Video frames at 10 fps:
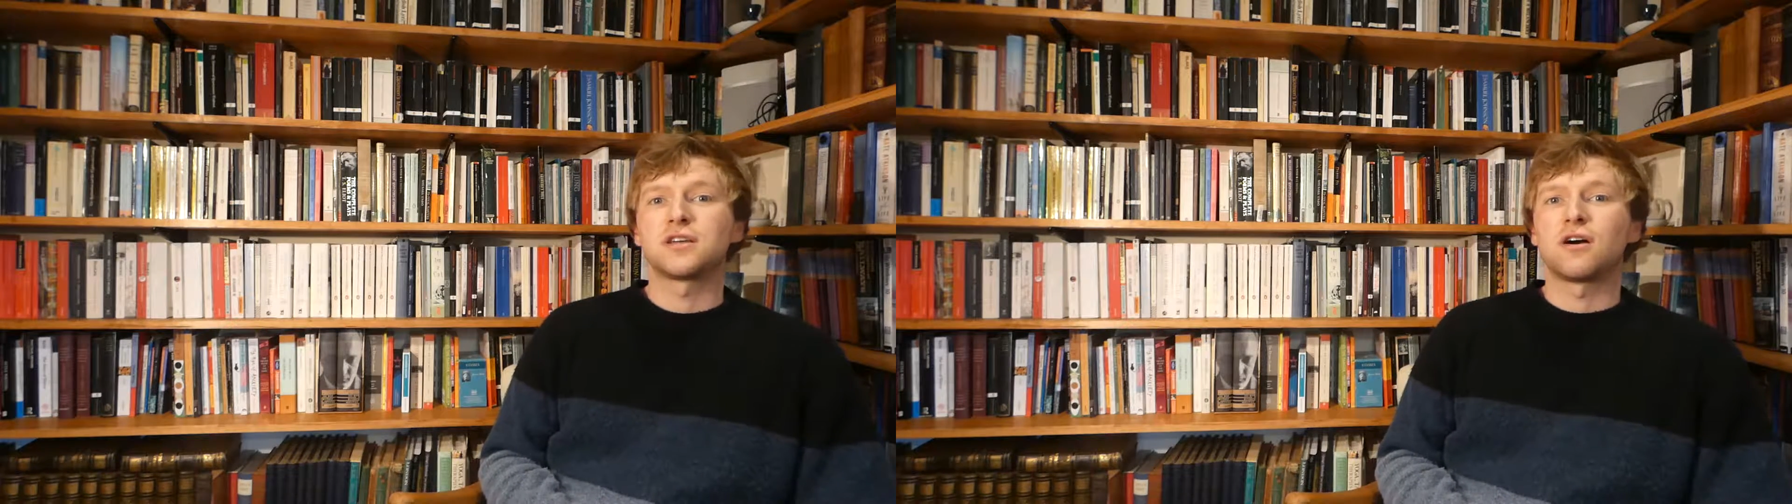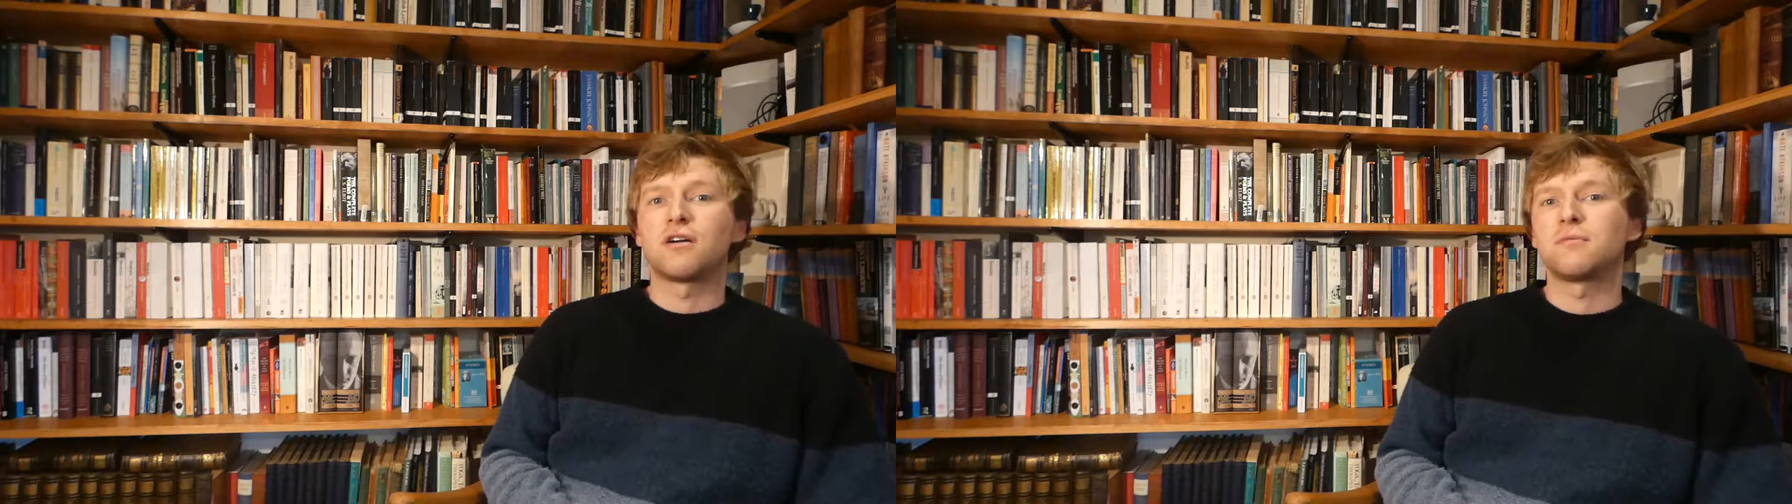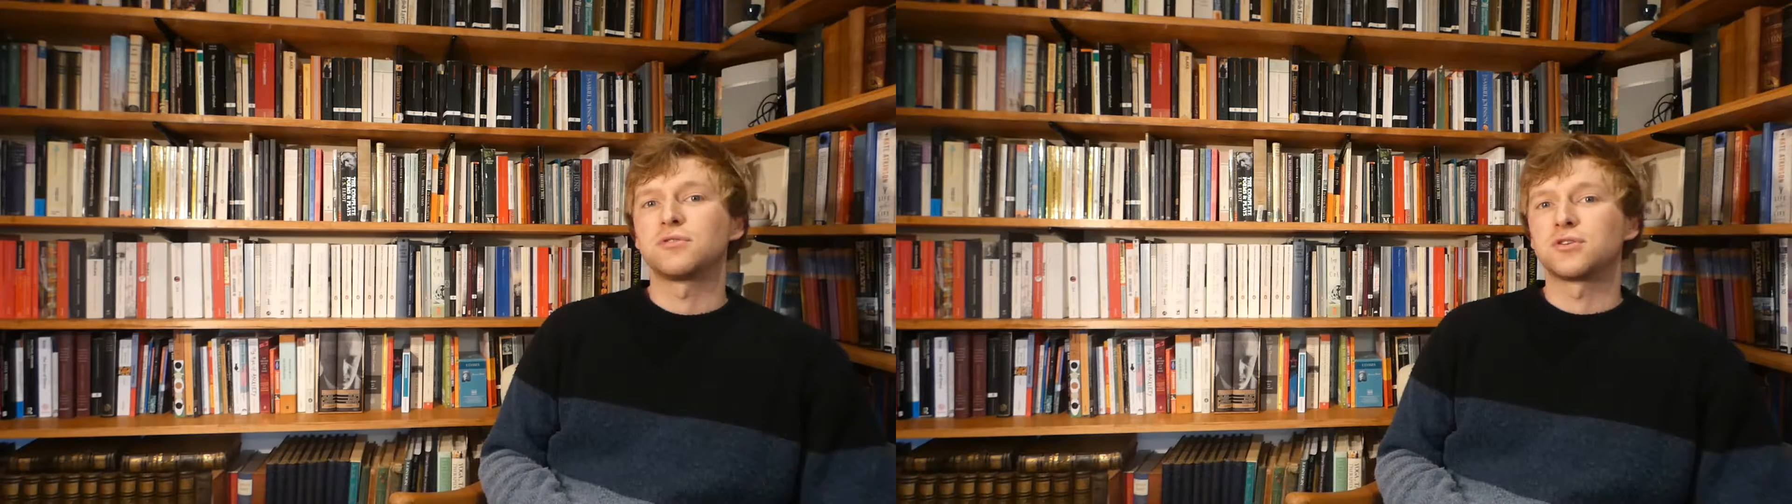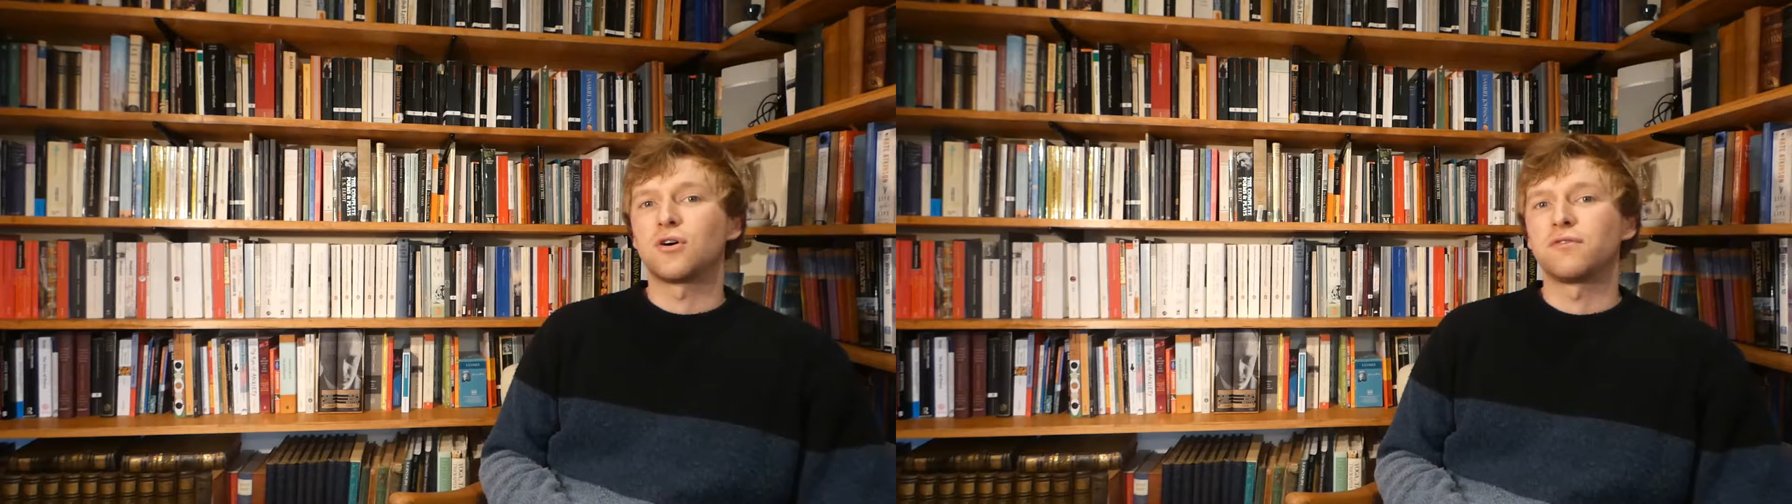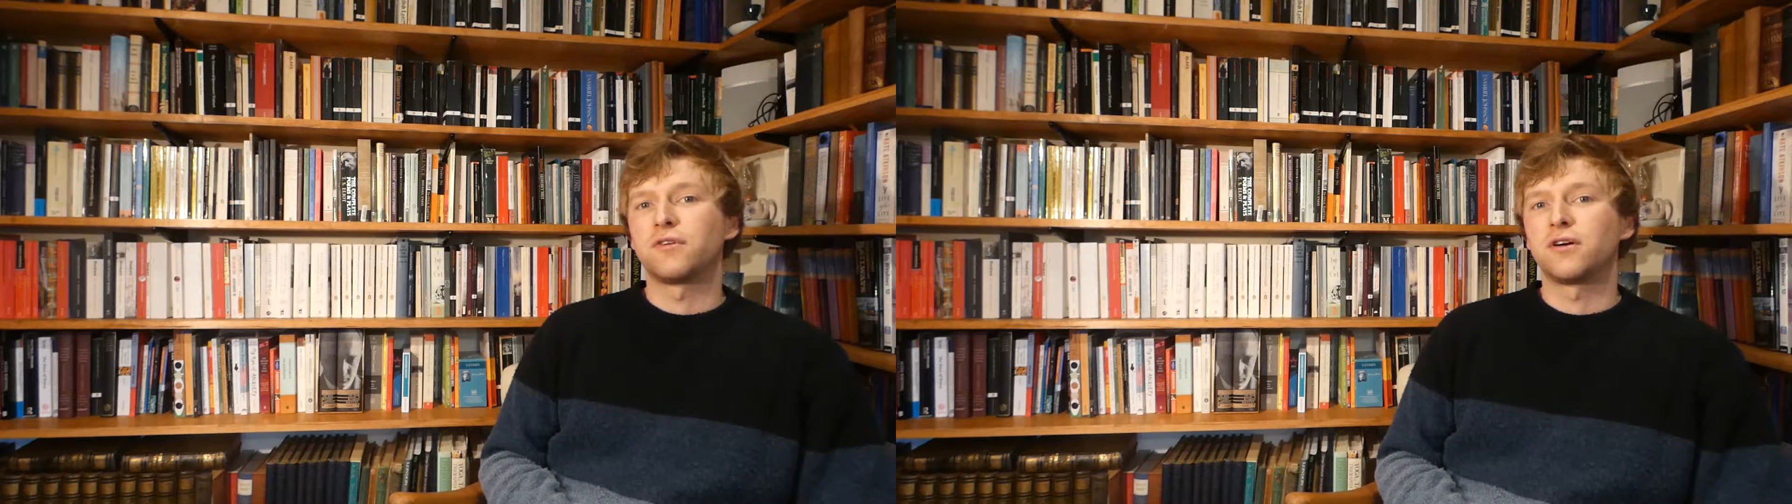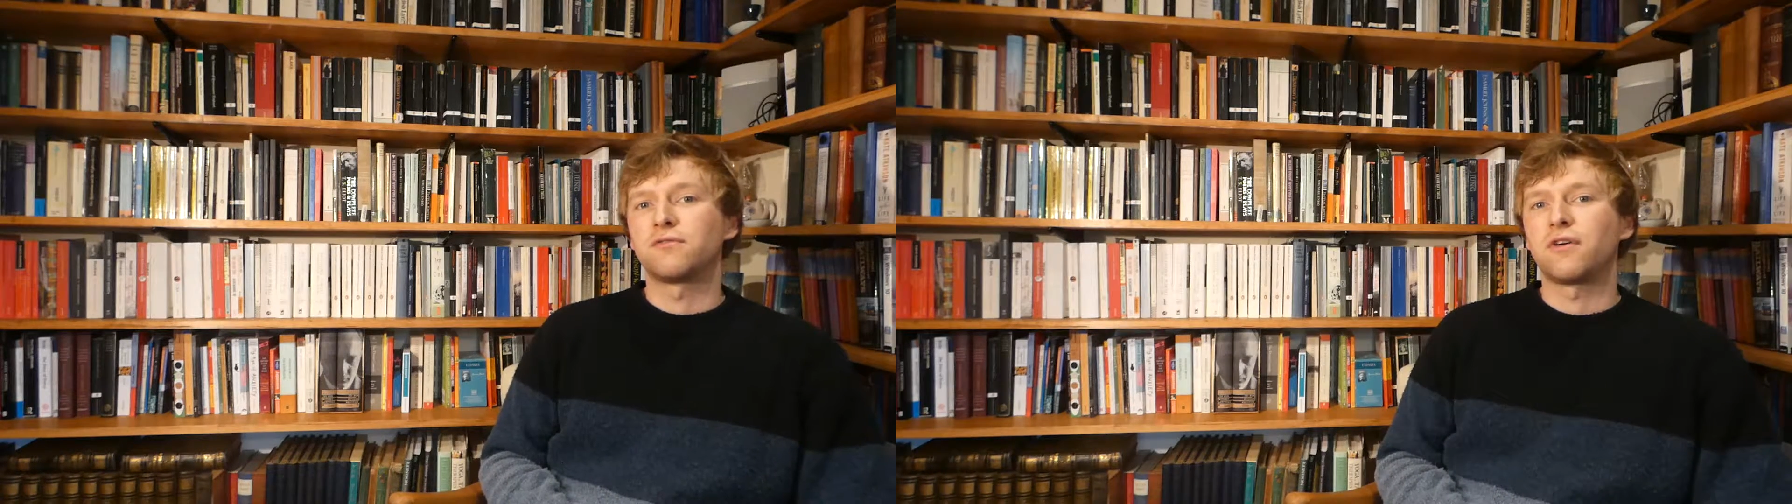are able to offer